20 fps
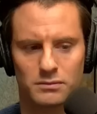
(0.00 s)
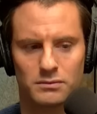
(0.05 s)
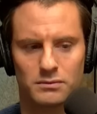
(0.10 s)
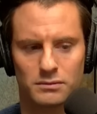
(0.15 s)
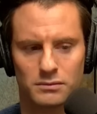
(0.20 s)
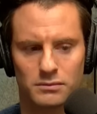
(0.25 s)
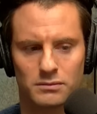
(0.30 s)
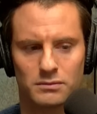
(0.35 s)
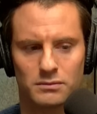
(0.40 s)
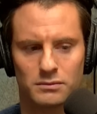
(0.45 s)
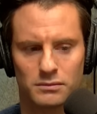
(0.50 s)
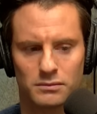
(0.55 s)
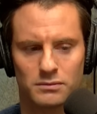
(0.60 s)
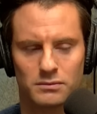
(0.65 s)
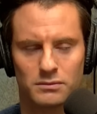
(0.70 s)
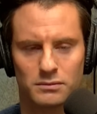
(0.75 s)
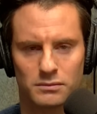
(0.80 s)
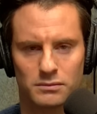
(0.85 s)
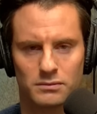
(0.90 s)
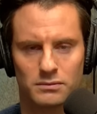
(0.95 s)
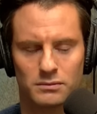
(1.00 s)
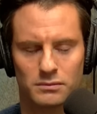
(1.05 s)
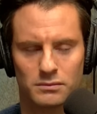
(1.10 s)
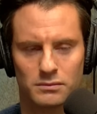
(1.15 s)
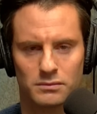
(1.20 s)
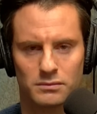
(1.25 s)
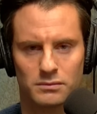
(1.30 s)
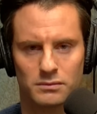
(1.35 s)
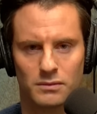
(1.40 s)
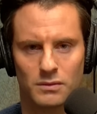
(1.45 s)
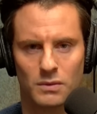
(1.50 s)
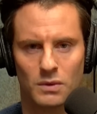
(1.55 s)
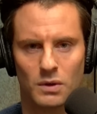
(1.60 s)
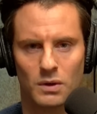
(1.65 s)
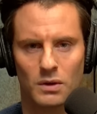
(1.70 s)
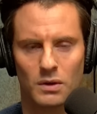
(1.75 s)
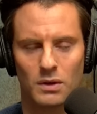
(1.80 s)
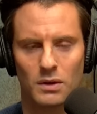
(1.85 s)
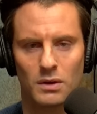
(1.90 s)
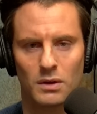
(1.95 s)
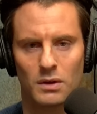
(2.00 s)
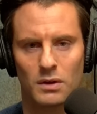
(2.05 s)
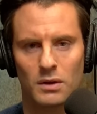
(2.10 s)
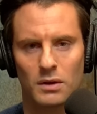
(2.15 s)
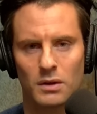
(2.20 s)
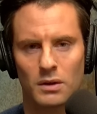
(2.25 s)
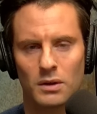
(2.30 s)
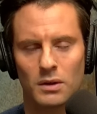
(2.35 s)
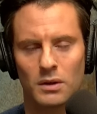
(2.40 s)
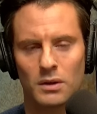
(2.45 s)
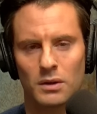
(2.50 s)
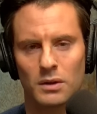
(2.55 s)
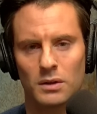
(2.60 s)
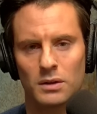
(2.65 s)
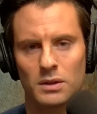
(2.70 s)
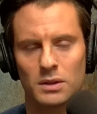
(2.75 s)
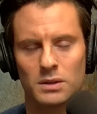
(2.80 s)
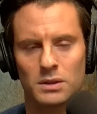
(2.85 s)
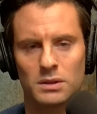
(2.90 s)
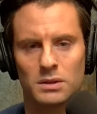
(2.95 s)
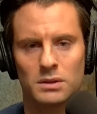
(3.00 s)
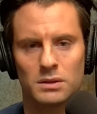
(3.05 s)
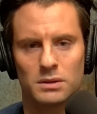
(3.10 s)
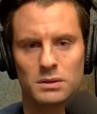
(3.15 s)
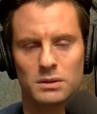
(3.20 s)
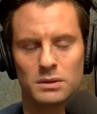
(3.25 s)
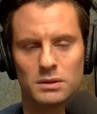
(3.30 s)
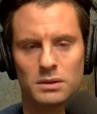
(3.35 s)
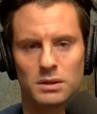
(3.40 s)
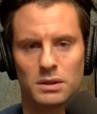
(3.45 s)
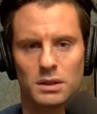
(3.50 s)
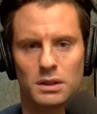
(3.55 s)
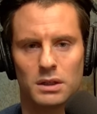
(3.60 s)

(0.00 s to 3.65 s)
The person shown says nothing.